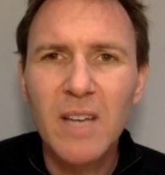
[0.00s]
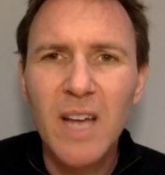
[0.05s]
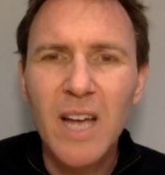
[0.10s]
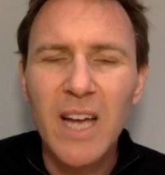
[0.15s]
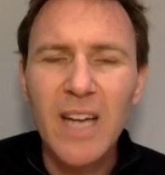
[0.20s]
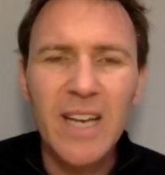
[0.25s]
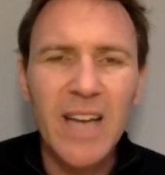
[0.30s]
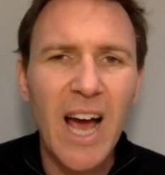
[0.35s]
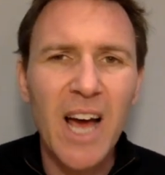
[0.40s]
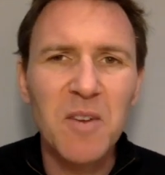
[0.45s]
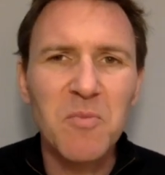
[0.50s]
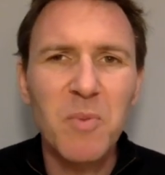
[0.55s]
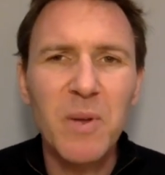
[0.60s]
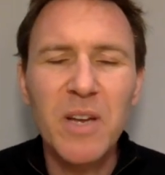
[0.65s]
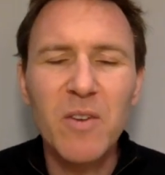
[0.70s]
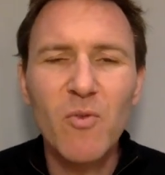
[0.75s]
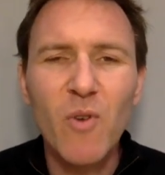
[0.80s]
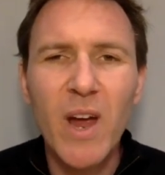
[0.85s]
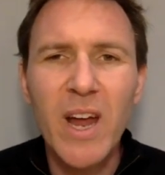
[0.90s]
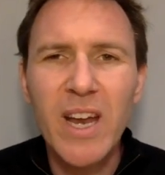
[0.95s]
It had
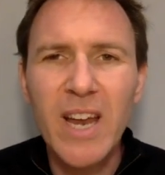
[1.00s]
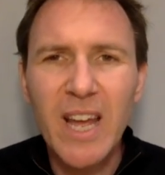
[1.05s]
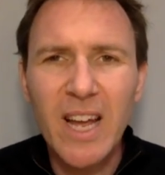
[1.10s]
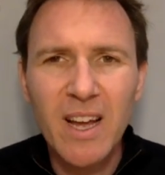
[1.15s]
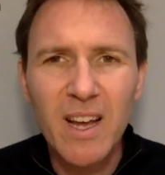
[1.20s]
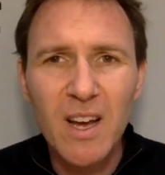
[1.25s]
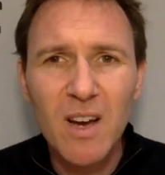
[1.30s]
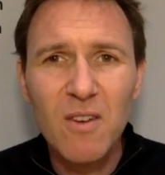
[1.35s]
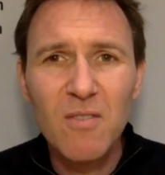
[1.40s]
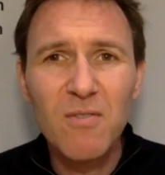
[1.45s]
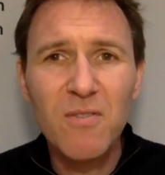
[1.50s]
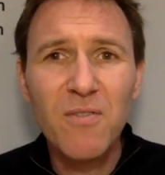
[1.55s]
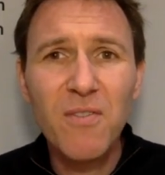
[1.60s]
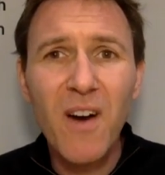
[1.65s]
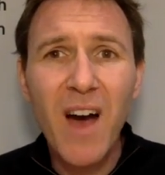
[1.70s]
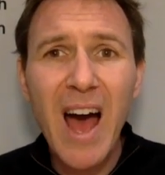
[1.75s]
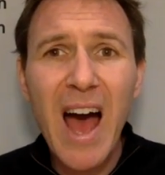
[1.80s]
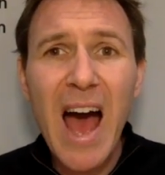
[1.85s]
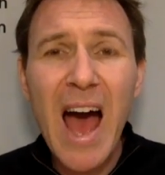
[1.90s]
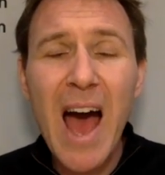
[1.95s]
been raining
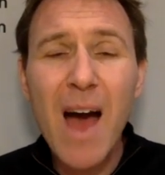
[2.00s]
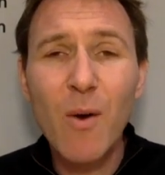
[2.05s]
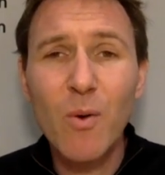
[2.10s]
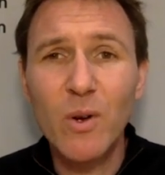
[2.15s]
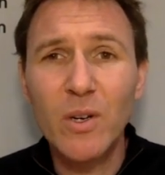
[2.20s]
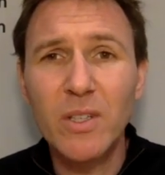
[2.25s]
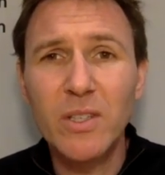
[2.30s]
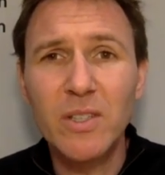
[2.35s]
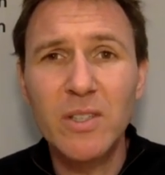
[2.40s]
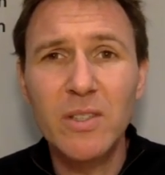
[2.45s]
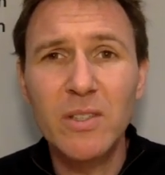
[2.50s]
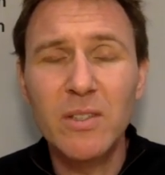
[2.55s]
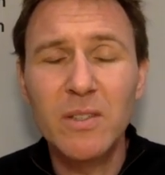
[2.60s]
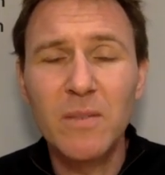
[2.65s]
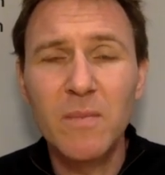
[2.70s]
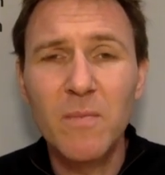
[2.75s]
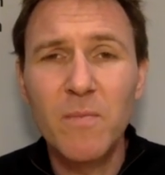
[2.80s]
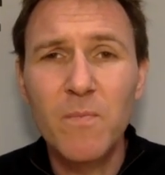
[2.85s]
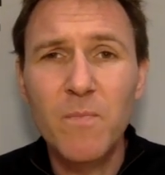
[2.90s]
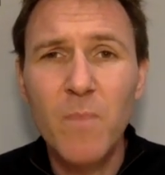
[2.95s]
for hours.
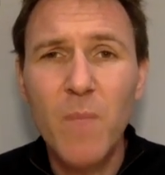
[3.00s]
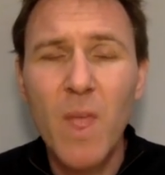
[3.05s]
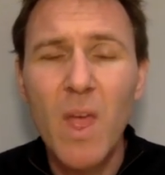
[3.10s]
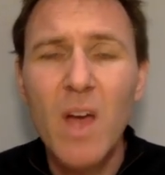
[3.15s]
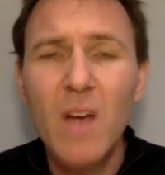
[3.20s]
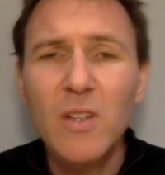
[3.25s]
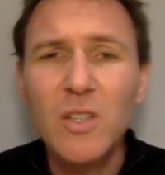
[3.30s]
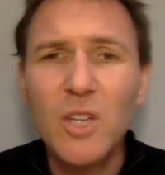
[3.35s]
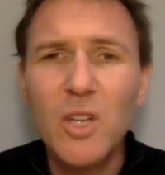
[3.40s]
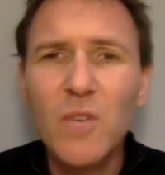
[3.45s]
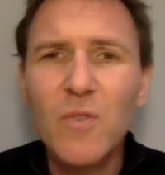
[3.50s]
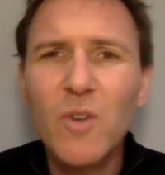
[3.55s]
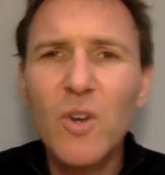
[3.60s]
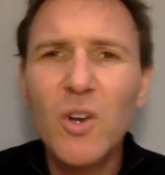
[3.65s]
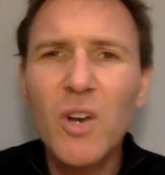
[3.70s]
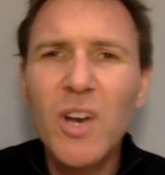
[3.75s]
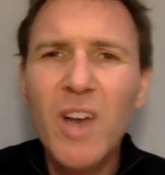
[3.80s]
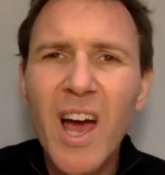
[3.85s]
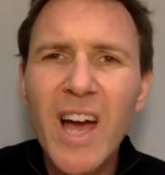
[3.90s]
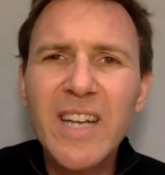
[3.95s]
So you've got
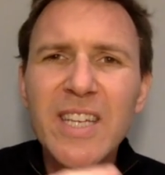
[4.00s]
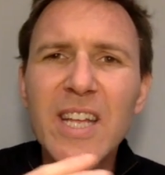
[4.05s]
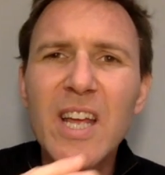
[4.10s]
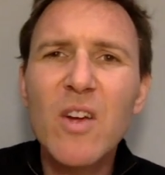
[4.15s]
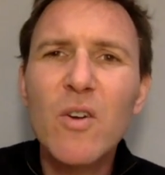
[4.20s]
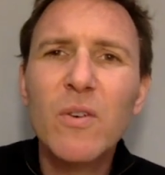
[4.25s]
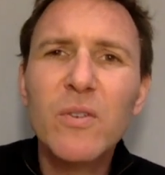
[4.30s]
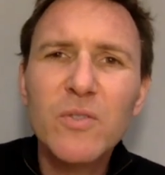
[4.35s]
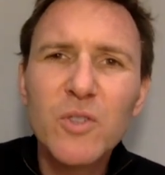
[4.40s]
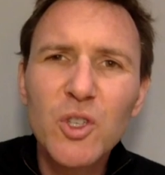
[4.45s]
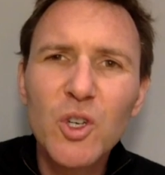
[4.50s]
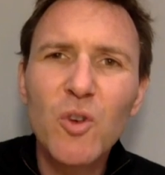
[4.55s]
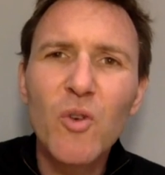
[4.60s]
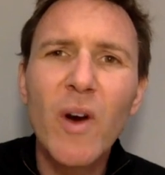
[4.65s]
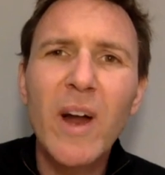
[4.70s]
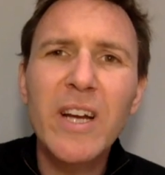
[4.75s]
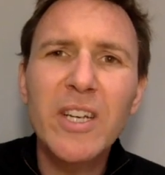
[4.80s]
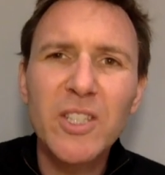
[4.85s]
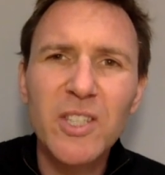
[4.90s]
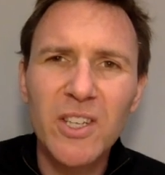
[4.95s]
an idea of
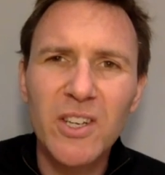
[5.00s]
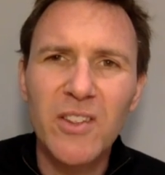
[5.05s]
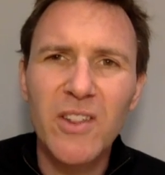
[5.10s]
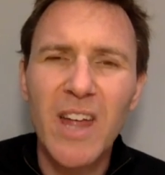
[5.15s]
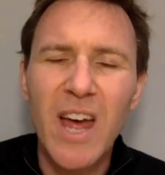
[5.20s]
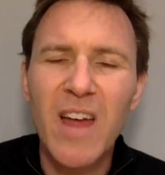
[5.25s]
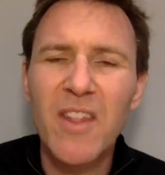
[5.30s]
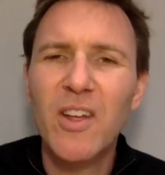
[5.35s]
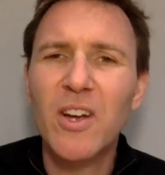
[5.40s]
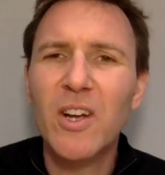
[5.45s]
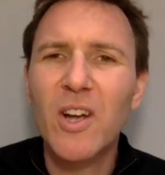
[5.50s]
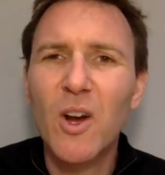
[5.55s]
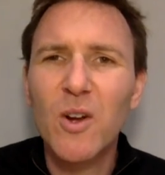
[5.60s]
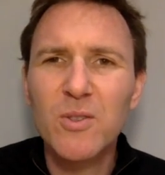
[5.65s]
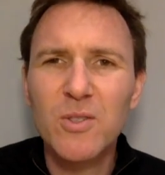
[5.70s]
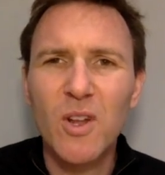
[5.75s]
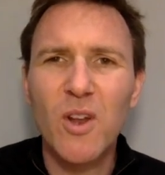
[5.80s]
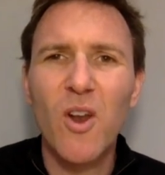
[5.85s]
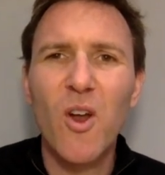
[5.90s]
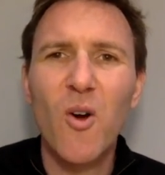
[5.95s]
duration there that
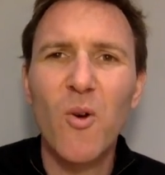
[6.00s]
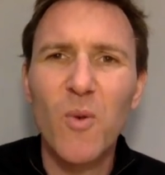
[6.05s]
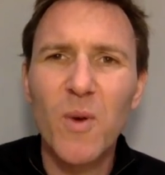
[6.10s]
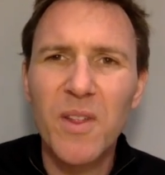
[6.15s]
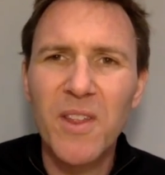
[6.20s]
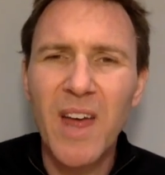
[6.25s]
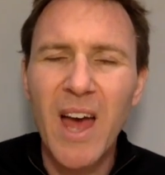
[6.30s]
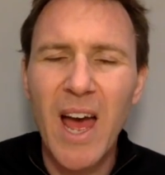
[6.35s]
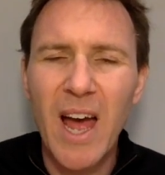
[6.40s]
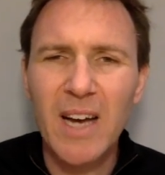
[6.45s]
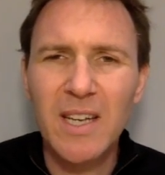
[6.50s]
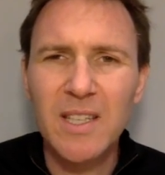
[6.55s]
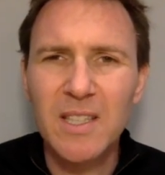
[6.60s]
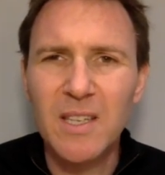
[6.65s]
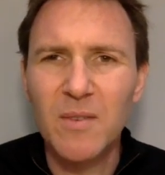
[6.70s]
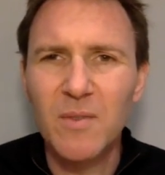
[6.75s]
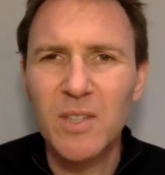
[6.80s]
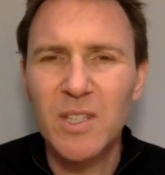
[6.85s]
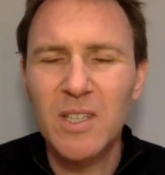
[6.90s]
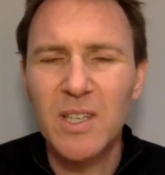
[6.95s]
goes along with
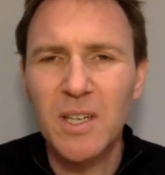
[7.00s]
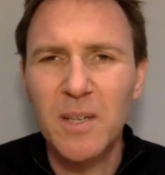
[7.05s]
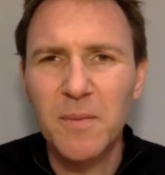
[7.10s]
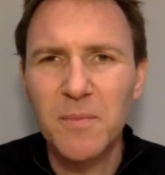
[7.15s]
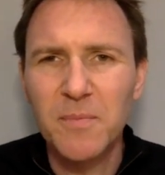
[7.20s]
activity.